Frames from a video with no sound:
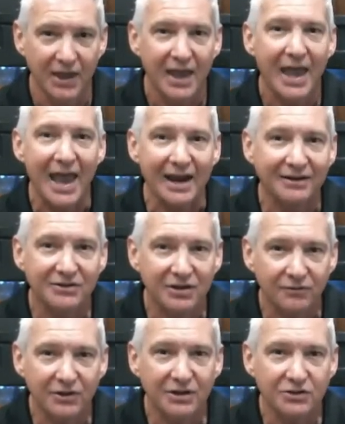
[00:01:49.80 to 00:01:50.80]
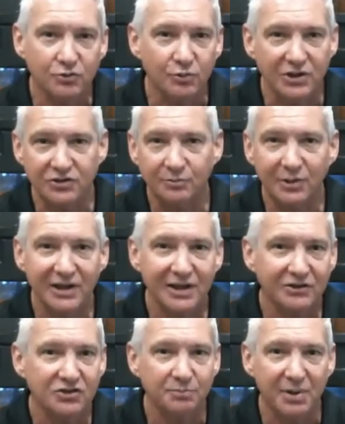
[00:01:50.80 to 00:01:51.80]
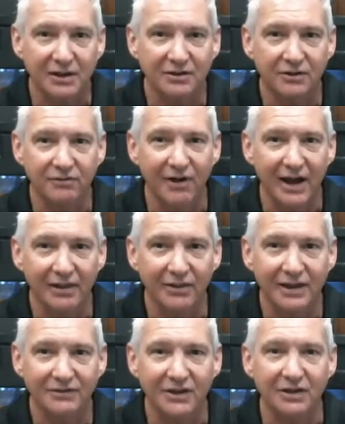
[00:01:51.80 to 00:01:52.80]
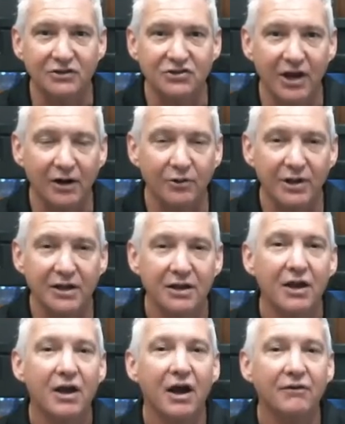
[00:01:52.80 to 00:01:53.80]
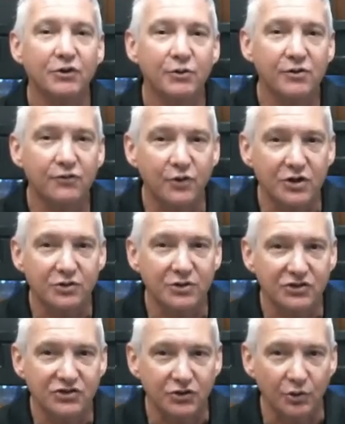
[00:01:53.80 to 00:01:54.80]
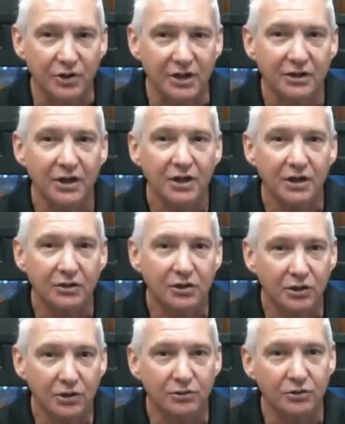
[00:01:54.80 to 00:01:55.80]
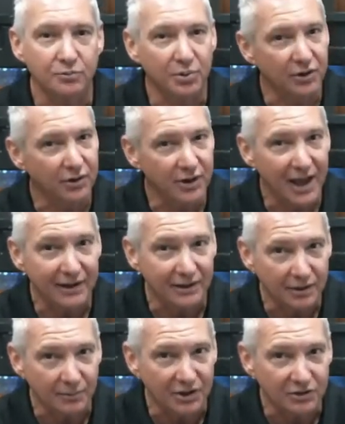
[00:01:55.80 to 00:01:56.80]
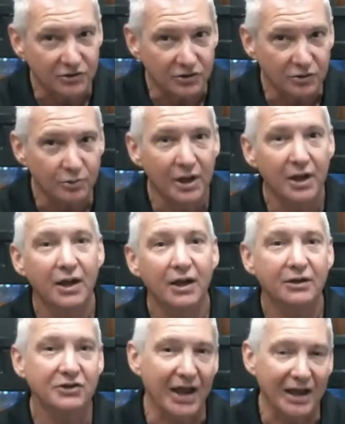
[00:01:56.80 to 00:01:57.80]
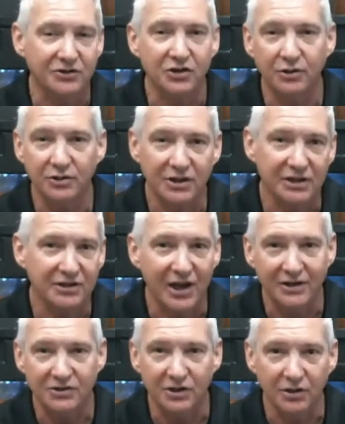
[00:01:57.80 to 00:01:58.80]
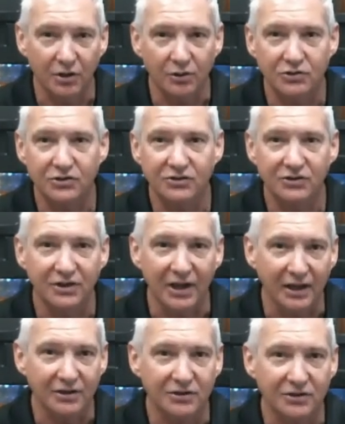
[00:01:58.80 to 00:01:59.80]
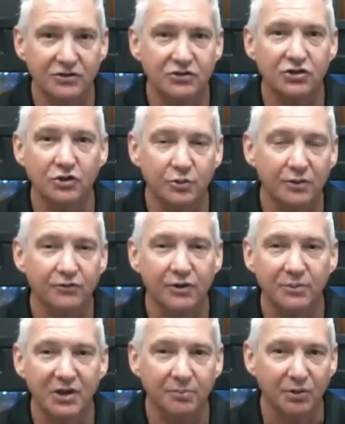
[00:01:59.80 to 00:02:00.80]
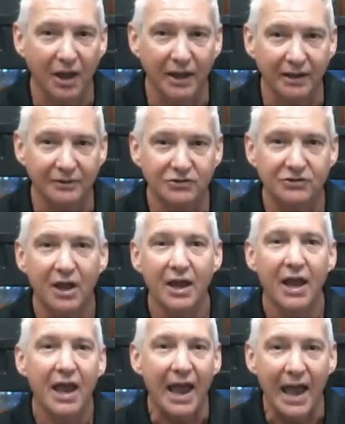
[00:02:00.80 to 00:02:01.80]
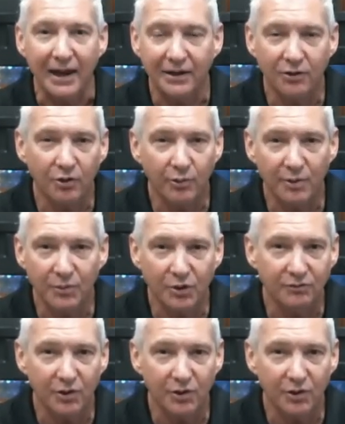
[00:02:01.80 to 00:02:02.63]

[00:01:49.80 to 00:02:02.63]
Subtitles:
Activities reasonably expected to violate the integrity of the refrigerant circuit include, but are not limited to, attaching or detaching hoses and gauges to and from the appliance, adding or removing